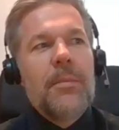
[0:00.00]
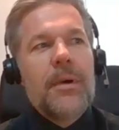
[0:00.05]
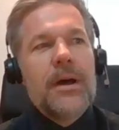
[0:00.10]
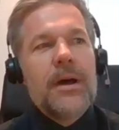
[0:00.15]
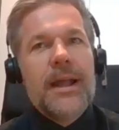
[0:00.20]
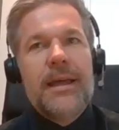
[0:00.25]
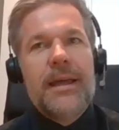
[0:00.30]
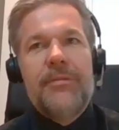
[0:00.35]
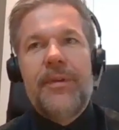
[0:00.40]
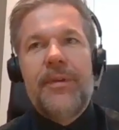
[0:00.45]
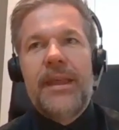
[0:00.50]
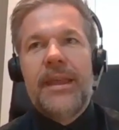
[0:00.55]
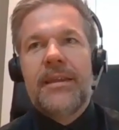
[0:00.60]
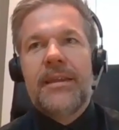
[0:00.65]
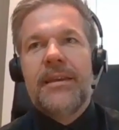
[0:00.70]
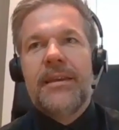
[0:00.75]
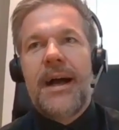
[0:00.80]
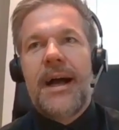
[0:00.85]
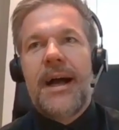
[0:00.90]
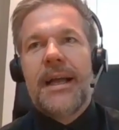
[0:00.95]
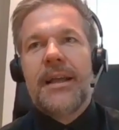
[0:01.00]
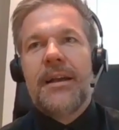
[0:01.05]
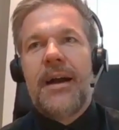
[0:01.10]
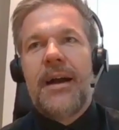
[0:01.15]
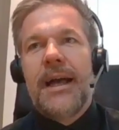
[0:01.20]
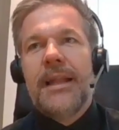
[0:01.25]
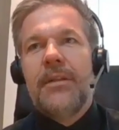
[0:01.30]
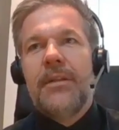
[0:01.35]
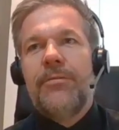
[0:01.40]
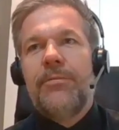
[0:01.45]
But I think I
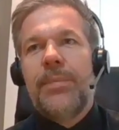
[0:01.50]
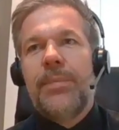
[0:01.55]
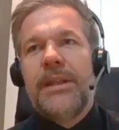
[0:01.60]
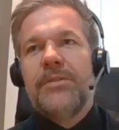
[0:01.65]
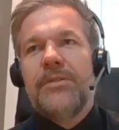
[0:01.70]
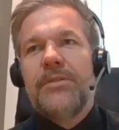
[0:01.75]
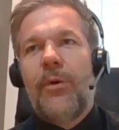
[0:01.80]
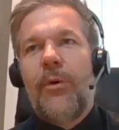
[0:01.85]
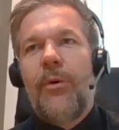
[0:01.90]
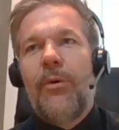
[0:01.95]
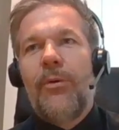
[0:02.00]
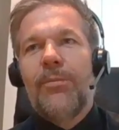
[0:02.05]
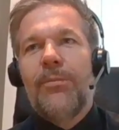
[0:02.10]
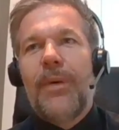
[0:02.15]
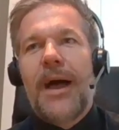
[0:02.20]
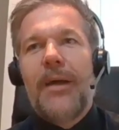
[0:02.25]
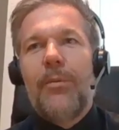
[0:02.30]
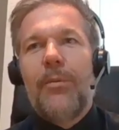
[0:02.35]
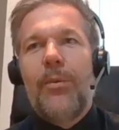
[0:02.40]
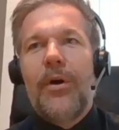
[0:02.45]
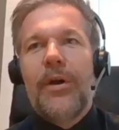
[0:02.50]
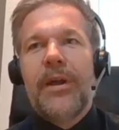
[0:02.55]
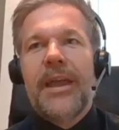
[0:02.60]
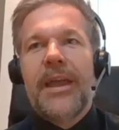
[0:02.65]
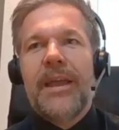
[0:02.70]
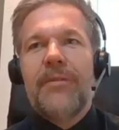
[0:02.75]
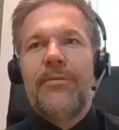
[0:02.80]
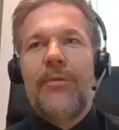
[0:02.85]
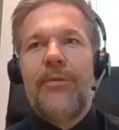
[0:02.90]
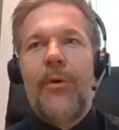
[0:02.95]
kind of been drawn by
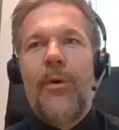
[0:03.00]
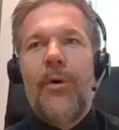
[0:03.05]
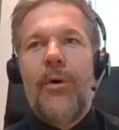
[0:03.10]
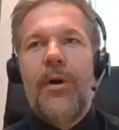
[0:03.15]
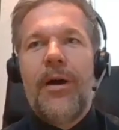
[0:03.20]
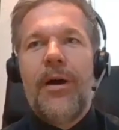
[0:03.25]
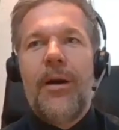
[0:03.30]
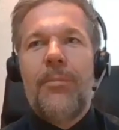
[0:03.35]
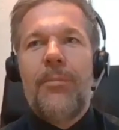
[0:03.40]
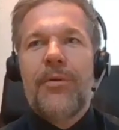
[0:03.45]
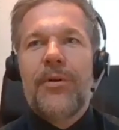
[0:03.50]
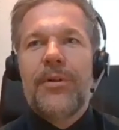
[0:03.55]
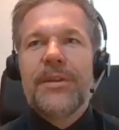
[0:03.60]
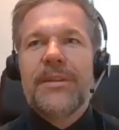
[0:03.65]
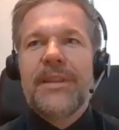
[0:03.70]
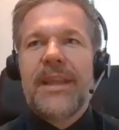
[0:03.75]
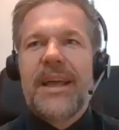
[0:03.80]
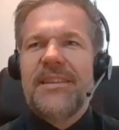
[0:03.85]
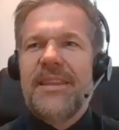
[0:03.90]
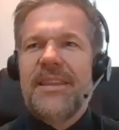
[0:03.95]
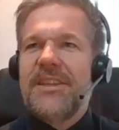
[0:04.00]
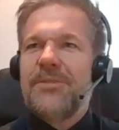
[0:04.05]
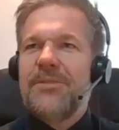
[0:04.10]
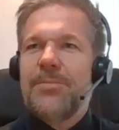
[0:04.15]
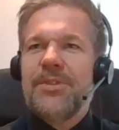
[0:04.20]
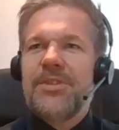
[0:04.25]
working for a product that is